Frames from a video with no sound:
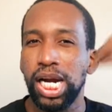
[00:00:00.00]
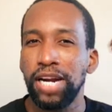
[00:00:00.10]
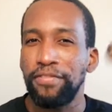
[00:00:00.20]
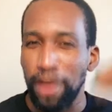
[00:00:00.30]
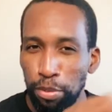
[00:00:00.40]

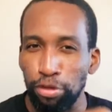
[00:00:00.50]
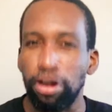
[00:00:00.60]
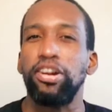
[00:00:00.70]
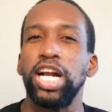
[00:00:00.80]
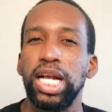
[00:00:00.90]

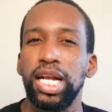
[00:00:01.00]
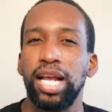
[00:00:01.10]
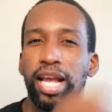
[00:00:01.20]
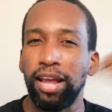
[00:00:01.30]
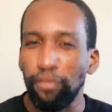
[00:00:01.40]
February
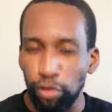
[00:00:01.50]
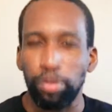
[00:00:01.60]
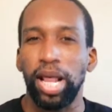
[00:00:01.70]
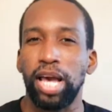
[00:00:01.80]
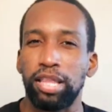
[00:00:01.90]
and for
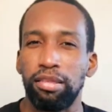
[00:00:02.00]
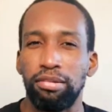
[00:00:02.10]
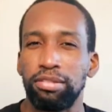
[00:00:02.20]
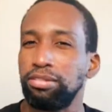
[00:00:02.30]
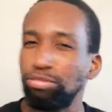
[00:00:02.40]
Black
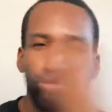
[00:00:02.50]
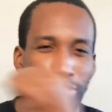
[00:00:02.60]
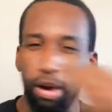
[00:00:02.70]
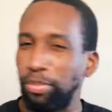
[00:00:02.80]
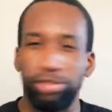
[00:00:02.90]
so you know
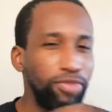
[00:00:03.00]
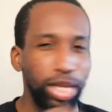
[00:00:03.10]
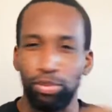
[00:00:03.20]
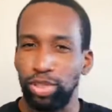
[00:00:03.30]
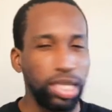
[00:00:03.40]
I'll be right
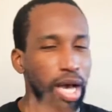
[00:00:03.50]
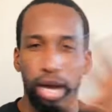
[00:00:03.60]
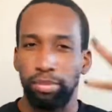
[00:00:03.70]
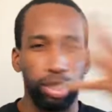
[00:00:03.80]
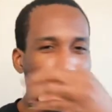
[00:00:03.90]
on time.
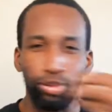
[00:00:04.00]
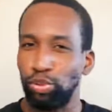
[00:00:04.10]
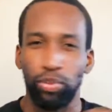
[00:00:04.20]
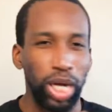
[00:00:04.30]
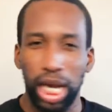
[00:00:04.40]
I'll be
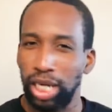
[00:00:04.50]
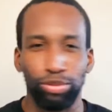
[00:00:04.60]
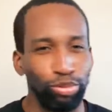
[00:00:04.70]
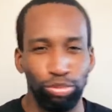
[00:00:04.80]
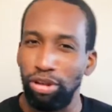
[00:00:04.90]
doing what I gotta
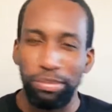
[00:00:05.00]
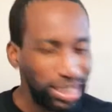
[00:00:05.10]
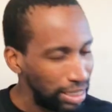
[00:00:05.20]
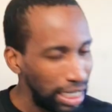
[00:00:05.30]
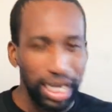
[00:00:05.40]
do. You know what I'm
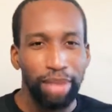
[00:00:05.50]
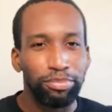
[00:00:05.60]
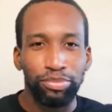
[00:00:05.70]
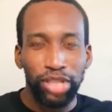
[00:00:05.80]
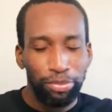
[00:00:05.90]
saying? I'm
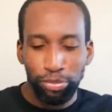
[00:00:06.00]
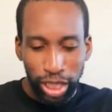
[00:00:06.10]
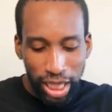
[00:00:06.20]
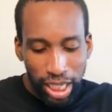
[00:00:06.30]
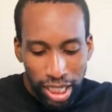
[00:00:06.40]
I'm
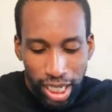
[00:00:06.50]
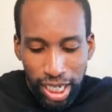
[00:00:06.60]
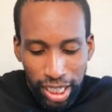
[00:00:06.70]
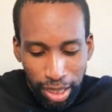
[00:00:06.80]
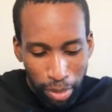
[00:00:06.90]
within
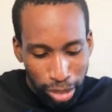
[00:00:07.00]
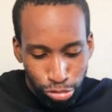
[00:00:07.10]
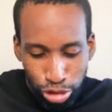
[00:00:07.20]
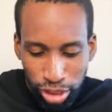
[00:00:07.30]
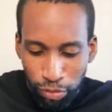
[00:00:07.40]
the
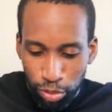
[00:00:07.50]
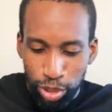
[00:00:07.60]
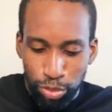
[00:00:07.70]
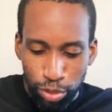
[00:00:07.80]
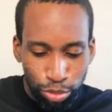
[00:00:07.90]
boundaries of what we're
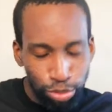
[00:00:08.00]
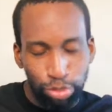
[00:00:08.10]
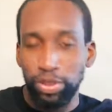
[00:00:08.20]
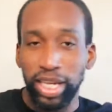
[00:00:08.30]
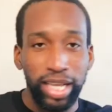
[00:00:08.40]
supposed to do.
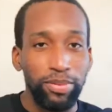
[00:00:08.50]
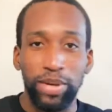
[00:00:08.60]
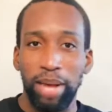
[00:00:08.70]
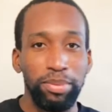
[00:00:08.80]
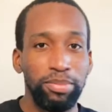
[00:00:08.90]
But anyway,
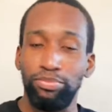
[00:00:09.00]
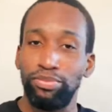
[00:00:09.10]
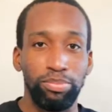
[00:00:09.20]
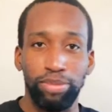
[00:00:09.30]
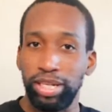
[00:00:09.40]
I'll be
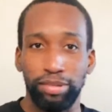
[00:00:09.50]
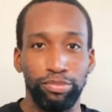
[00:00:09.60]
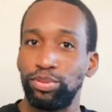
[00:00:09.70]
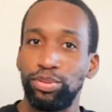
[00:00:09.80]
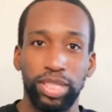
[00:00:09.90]
breaking
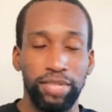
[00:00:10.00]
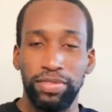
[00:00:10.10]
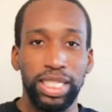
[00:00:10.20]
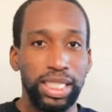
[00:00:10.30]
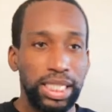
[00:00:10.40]
rules of
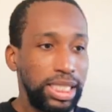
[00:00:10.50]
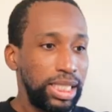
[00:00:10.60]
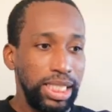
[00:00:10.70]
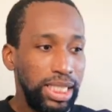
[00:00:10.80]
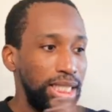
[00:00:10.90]
these
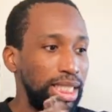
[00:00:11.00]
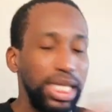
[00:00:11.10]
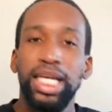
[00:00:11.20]
these